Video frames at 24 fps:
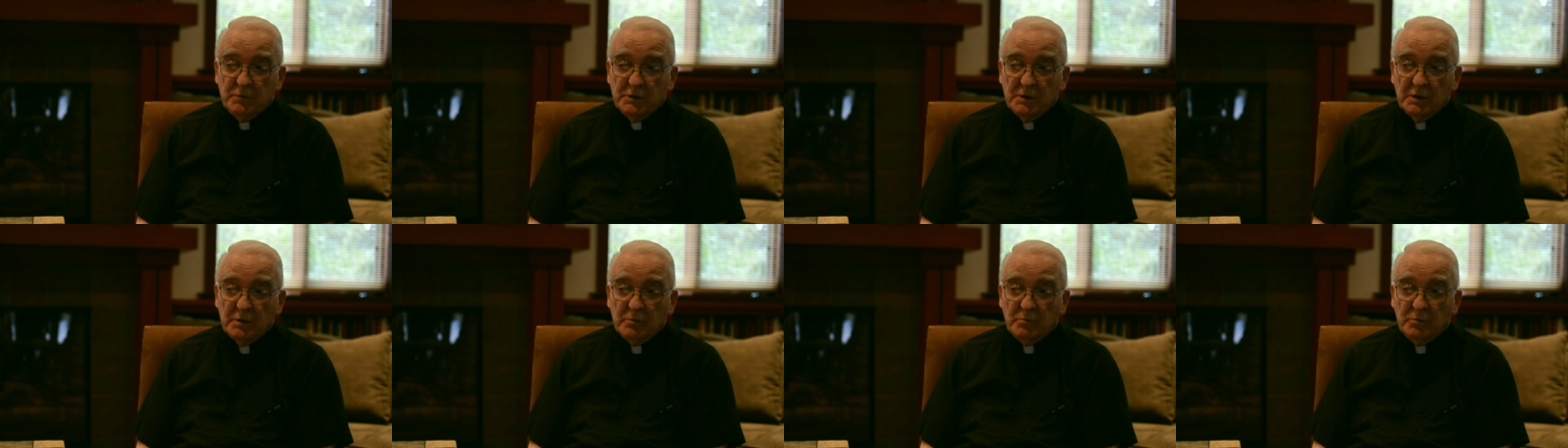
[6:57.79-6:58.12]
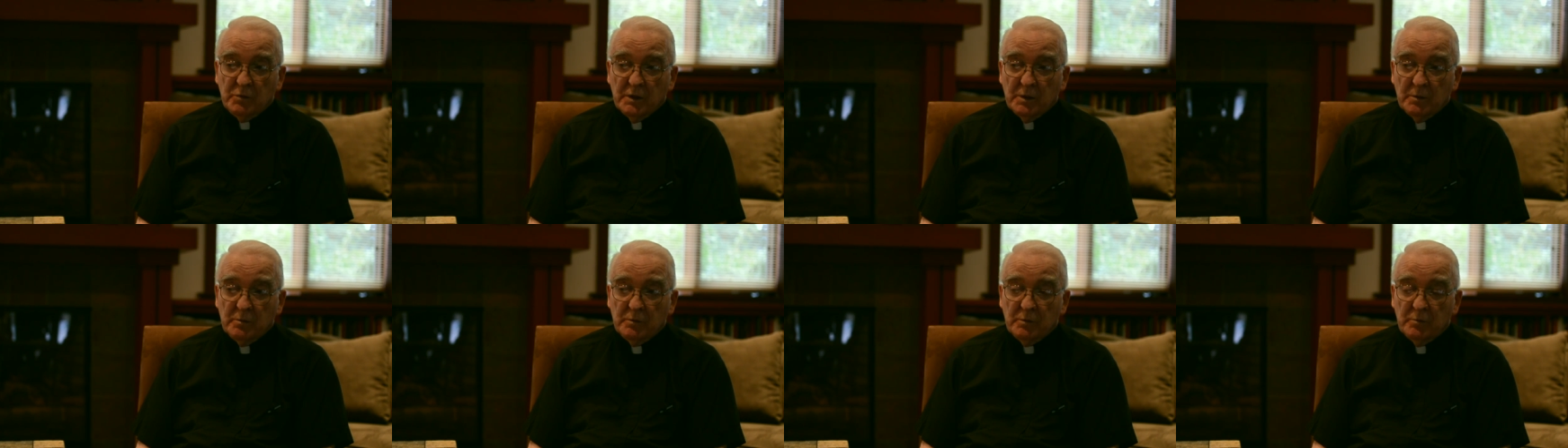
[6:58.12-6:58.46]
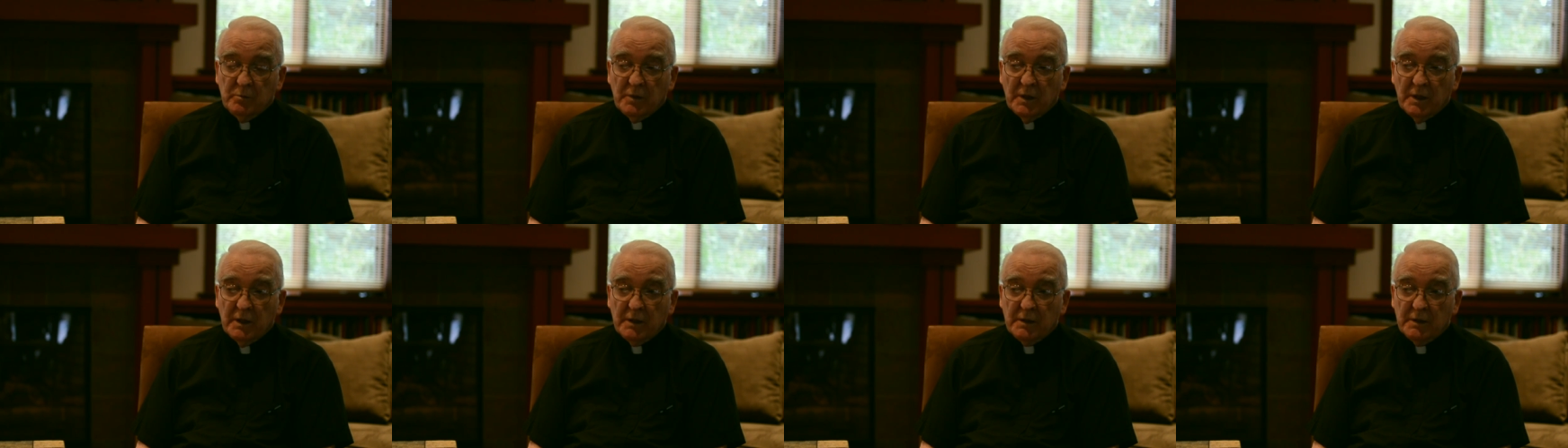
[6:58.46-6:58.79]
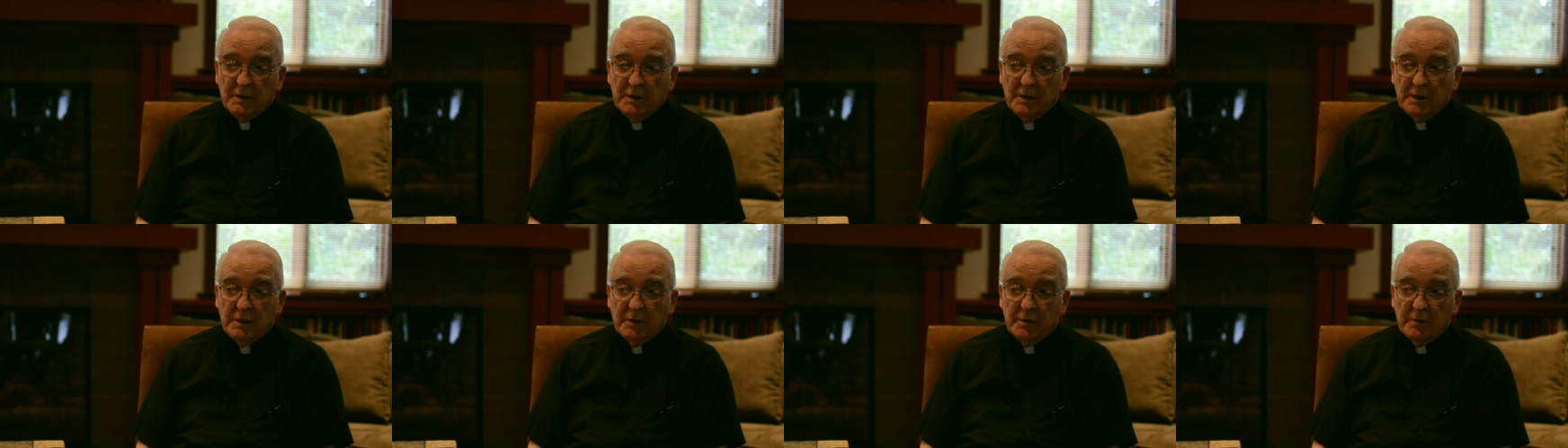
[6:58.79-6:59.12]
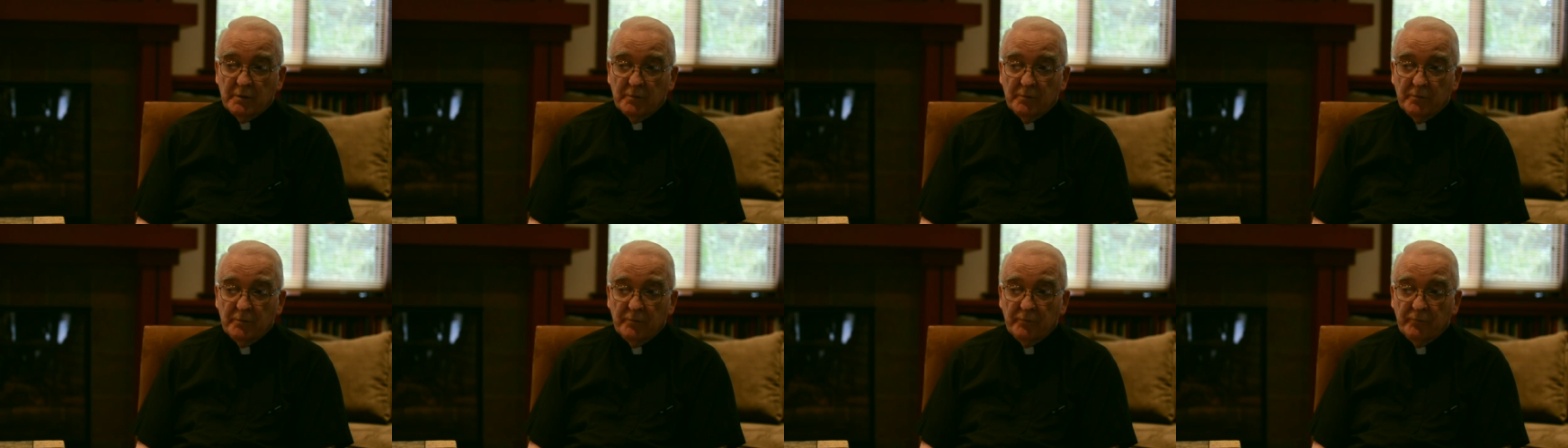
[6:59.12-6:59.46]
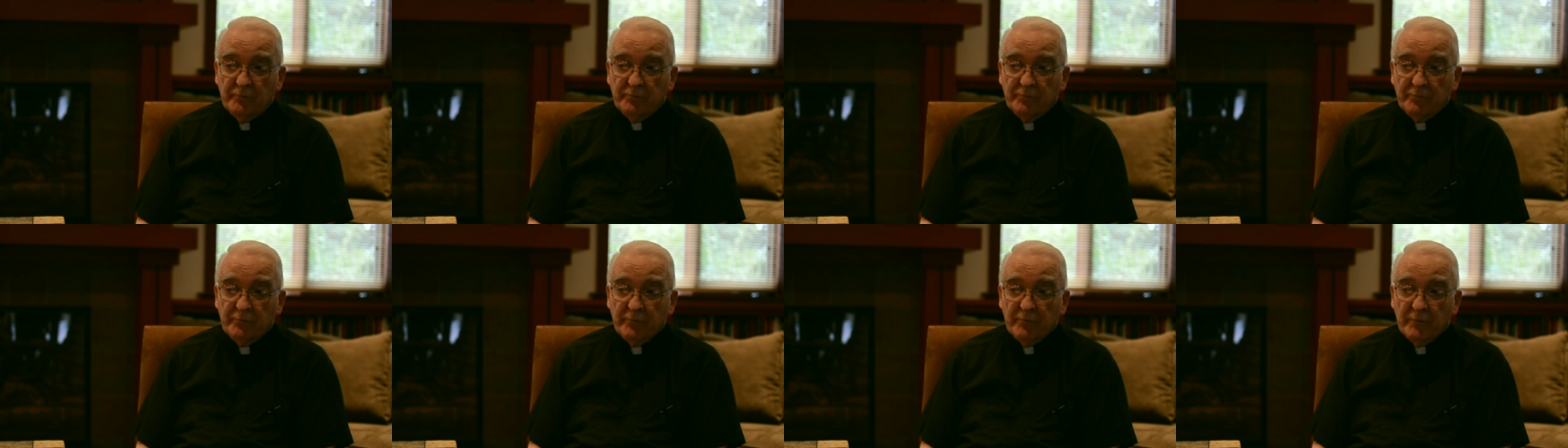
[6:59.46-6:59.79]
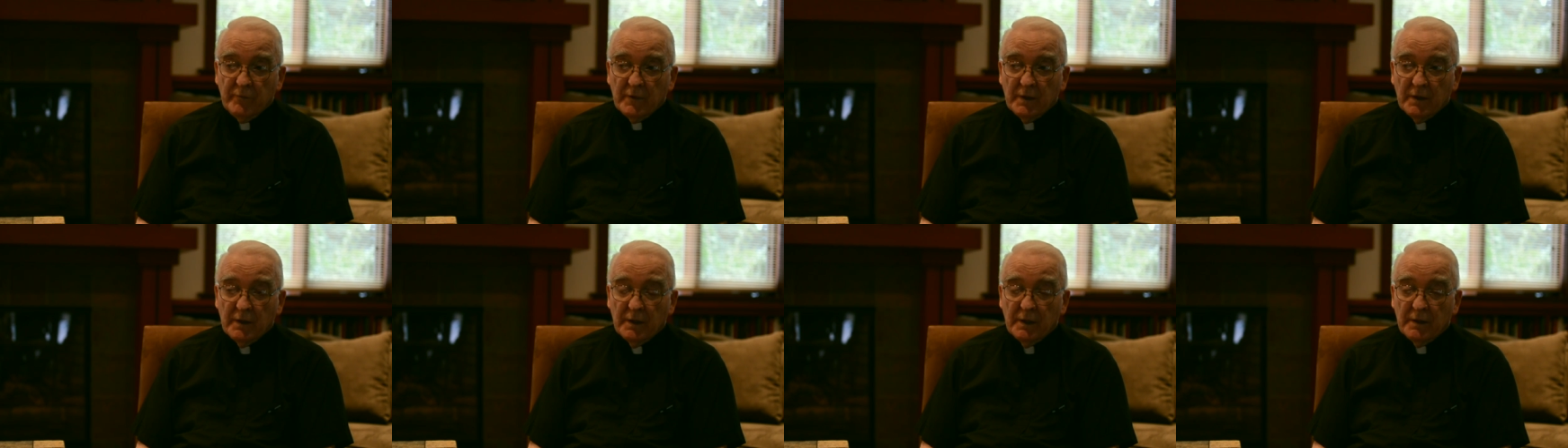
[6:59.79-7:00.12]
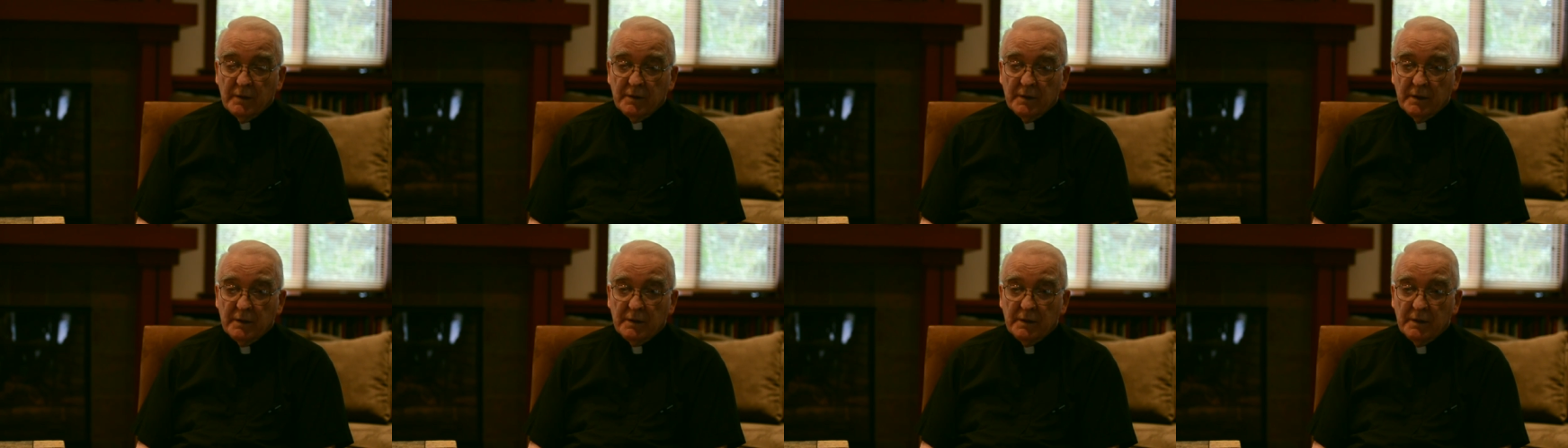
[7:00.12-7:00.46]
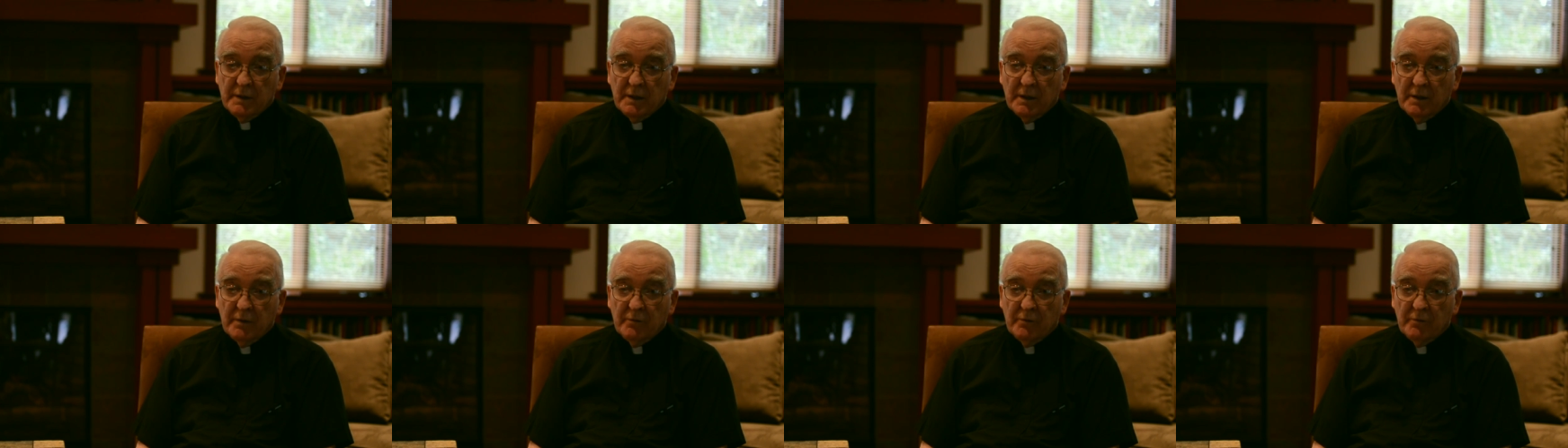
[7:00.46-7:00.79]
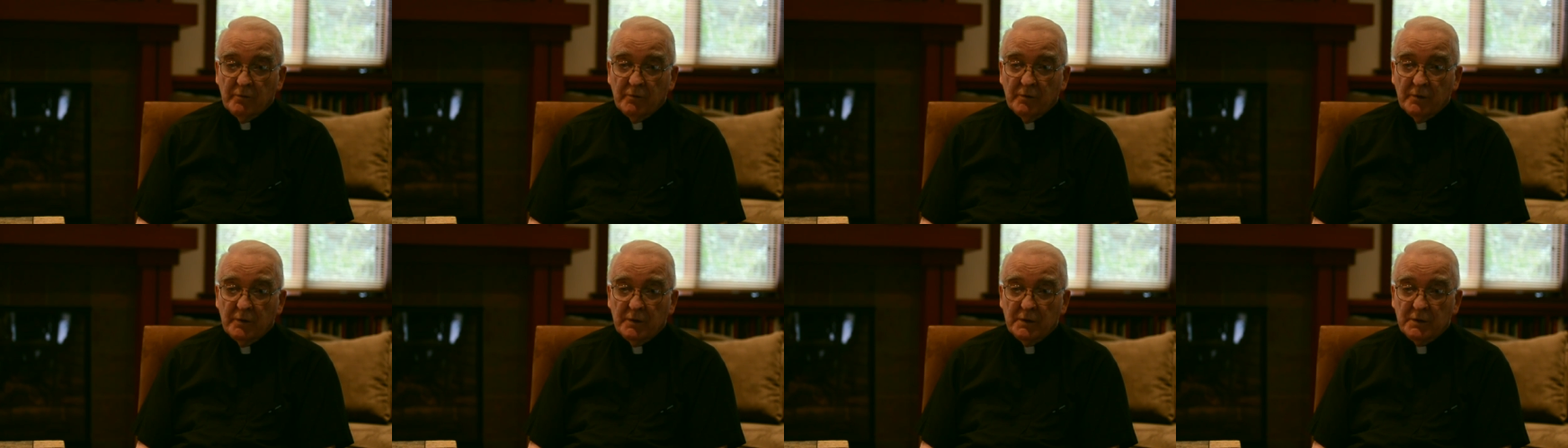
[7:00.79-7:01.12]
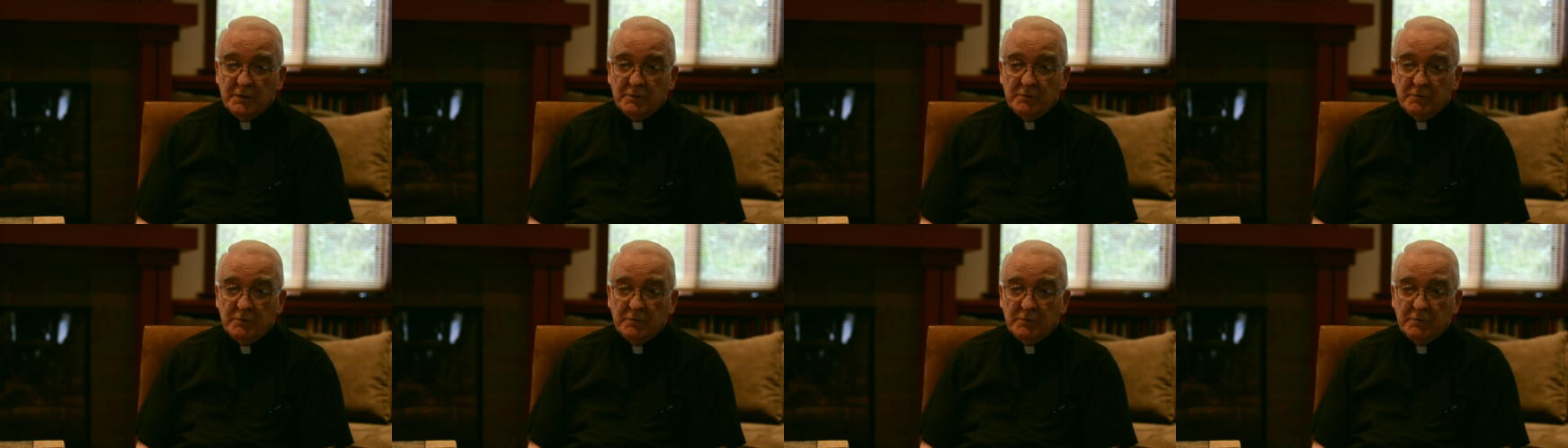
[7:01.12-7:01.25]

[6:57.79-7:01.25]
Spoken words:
young people back then. I think they have a very